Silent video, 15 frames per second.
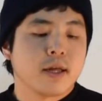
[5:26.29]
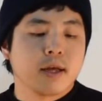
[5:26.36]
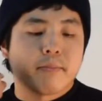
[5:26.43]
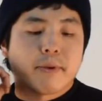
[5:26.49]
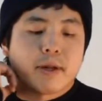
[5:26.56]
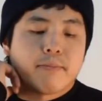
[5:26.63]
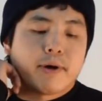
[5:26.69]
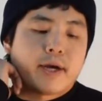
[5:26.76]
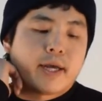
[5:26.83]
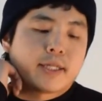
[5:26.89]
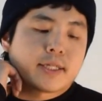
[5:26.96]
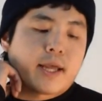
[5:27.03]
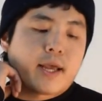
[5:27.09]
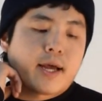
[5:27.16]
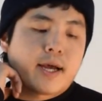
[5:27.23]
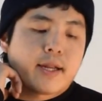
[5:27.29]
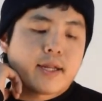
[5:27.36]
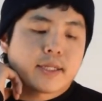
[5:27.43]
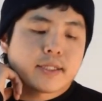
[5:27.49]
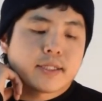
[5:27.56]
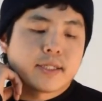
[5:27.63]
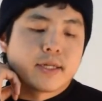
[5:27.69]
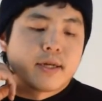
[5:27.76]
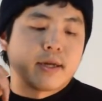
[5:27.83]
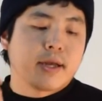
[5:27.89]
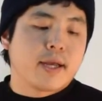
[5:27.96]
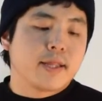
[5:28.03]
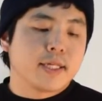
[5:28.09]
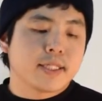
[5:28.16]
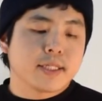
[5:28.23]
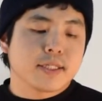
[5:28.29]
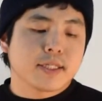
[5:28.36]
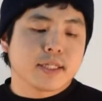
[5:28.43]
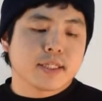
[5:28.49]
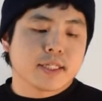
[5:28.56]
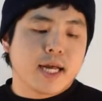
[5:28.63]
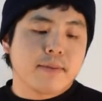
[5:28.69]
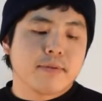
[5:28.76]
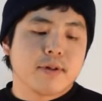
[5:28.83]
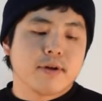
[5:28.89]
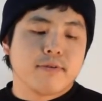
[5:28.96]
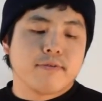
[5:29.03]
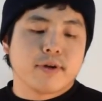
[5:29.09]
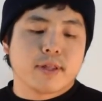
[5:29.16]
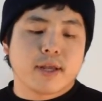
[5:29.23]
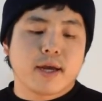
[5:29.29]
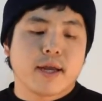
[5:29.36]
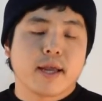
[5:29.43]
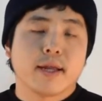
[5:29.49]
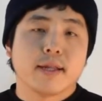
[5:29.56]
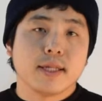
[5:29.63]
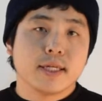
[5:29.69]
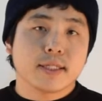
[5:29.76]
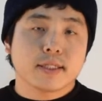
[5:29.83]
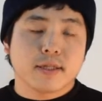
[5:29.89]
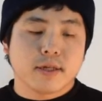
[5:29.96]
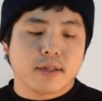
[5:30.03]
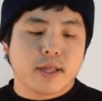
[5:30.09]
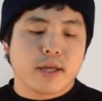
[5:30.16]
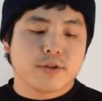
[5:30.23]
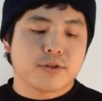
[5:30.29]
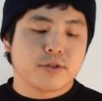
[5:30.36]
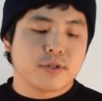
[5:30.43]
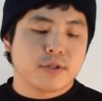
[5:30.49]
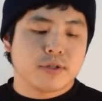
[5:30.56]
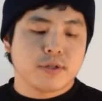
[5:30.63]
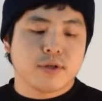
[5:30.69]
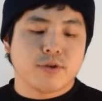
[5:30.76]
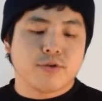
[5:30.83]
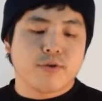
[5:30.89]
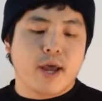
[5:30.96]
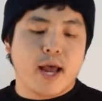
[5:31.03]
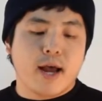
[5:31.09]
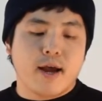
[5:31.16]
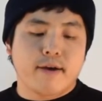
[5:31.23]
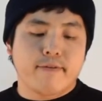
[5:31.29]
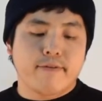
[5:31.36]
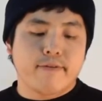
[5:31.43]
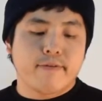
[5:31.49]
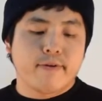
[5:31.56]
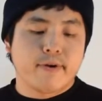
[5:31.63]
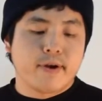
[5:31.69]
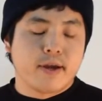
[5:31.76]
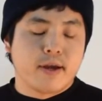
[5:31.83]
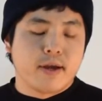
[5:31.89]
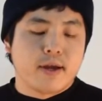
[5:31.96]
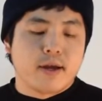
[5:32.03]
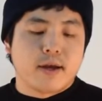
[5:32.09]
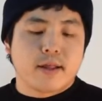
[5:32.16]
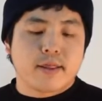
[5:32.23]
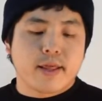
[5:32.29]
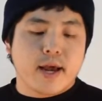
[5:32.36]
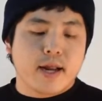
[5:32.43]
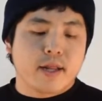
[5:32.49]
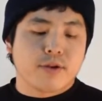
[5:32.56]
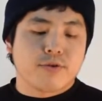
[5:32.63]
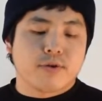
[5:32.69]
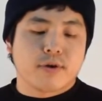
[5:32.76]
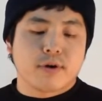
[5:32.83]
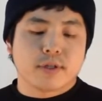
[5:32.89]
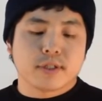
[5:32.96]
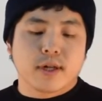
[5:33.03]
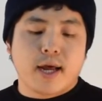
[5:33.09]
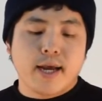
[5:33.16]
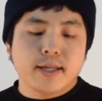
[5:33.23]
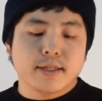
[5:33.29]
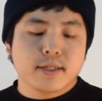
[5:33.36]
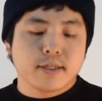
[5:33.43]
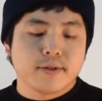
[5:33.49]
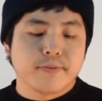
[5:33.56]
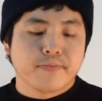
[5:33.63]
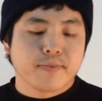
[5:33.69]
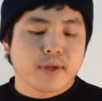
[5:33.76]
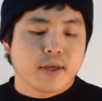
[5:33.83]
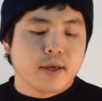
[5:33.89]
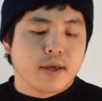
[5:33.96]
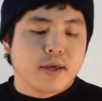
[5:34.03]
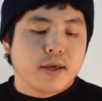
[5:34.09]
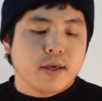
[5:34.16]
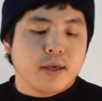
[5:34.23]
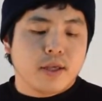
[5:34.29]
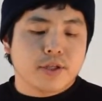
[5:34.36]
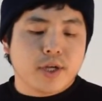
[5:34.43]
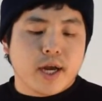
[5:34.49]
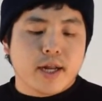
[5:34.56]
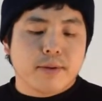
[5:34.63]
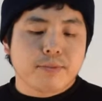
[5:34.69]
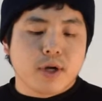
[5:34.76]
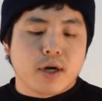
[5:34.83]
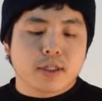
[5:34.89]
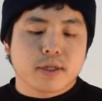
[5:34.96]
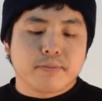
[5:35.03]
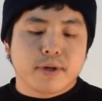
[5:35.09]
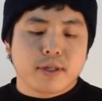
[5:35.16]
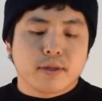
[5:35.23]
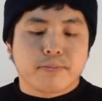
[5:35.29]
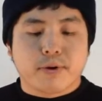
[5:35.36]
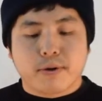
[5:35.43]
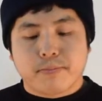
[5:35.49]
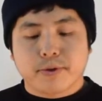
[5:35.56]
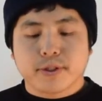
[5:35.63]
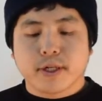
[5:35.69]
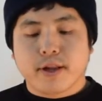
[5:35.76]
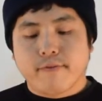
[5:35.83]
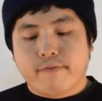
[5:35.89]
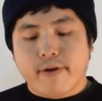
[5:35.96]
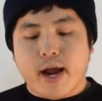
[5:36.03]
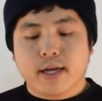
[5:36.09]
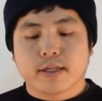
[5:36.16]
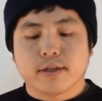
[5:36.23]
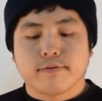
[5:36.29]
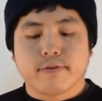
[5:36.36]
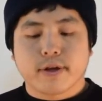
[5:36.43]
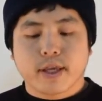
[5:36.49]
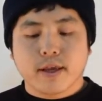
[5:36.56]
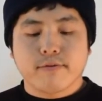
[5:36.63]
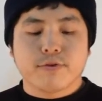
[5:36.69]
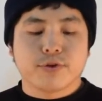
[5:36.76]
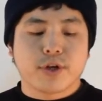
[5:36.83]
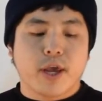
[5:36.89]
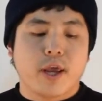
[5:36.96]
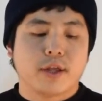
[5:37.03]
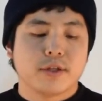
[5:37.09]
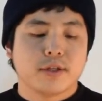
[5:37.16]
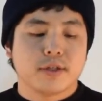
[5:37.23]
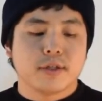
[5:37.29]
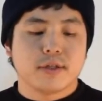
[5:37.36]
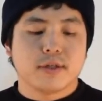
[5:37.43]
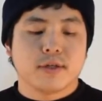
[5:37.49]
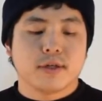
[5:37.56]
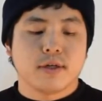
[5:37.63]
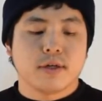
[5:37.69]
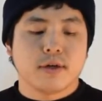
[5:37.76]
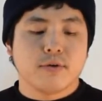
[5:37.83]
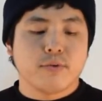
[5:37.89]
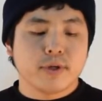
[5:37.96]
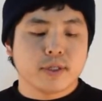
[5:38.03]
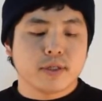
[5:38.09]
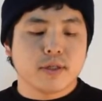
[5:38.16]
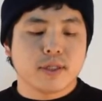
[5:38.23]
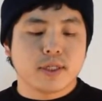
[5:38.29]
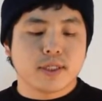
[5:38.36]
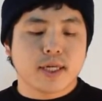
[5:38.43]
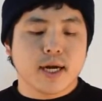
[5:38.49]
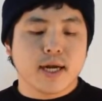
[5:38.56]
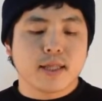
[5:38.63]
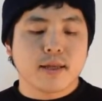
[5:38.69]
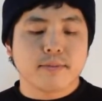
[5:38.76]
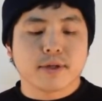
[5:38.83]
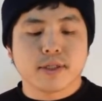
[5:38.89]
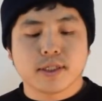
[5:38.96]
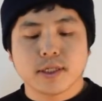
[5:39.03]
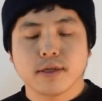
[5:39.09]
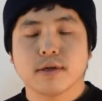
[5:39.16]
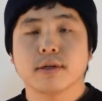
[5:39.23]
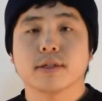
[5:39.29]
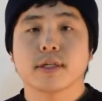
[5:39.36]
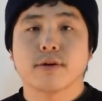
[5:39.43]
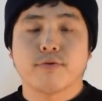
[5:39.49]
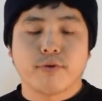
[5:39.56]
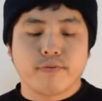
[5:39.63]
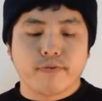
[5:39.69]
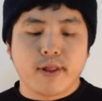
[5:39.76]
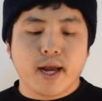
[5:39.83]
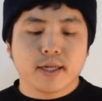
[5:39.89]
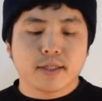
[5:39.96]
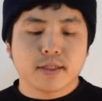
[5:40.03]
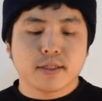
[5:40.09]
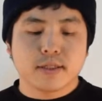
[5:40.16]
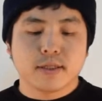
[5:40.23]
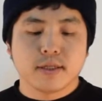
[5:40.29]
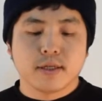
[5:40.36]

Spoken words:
made by SK Hynix. And this is an example of a DIA list that you have that in your slides. Each item talks about the purpose and effect of a given change, which the design team considers and reflects